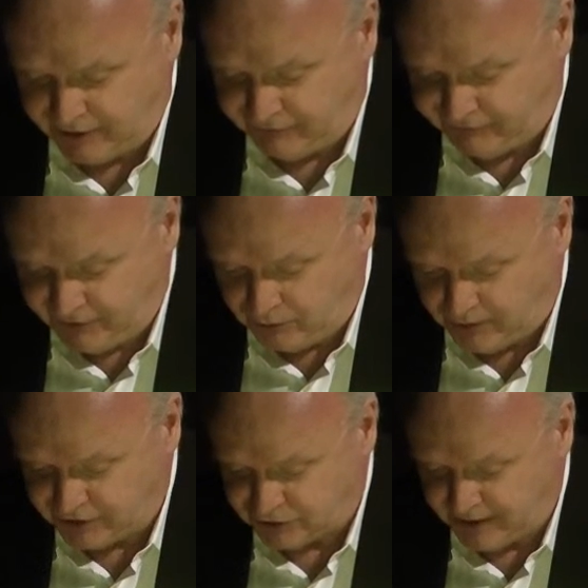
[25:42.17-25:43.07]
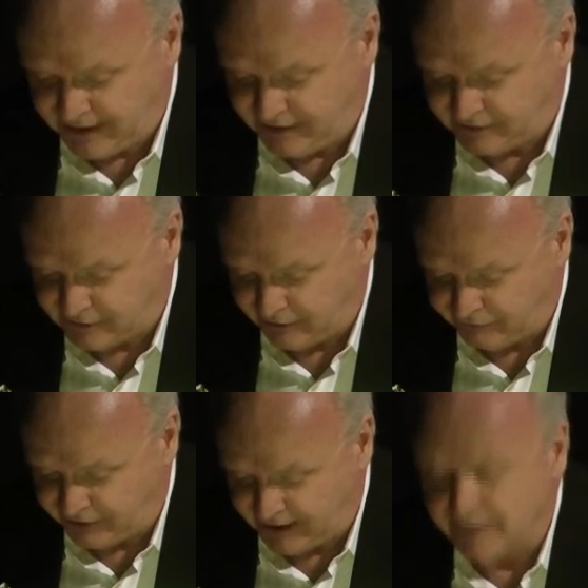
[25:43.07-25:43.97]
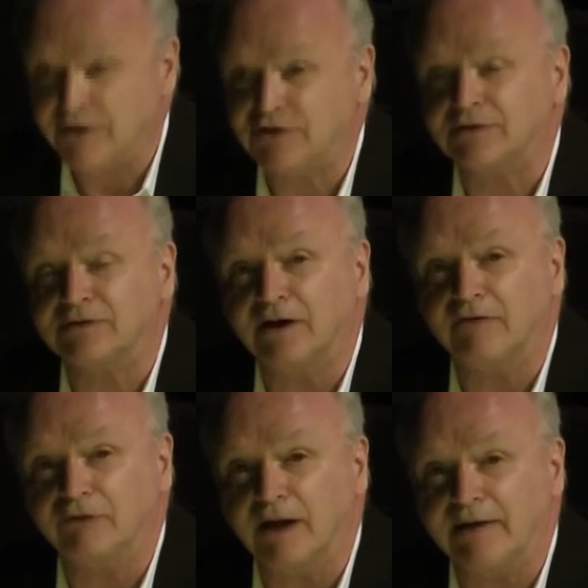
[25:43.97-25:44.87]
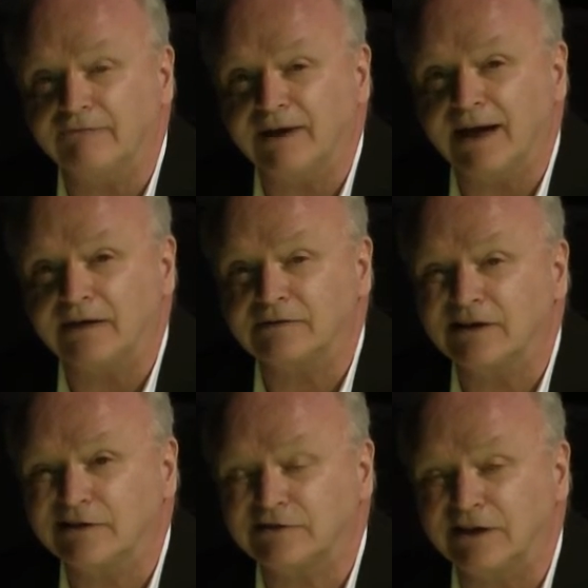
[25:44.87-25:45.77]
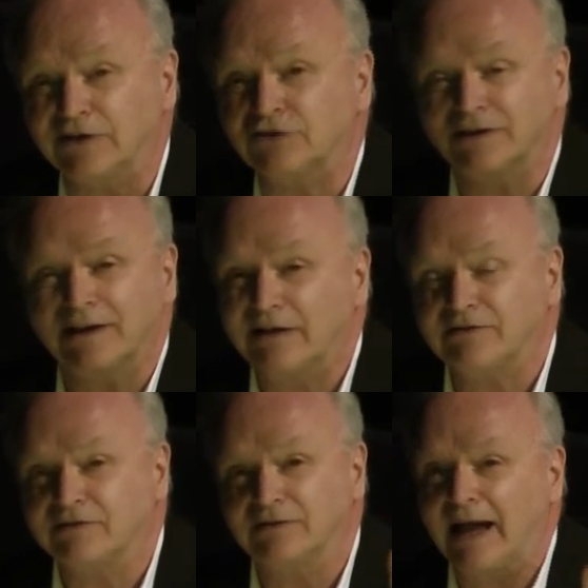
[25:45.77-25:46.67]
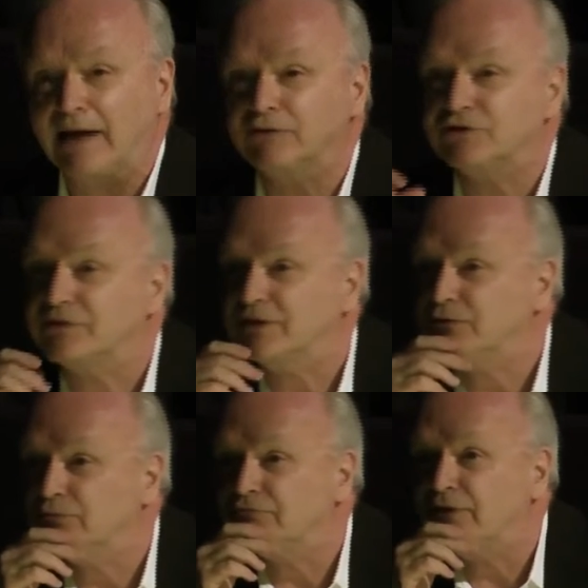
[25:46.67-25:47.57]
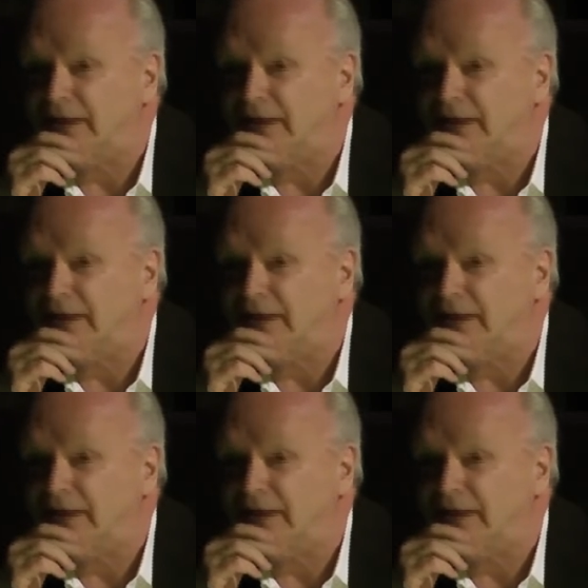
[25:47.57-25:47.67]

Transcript: one can fill one's shrinking self with images of life as such, and that's language that you would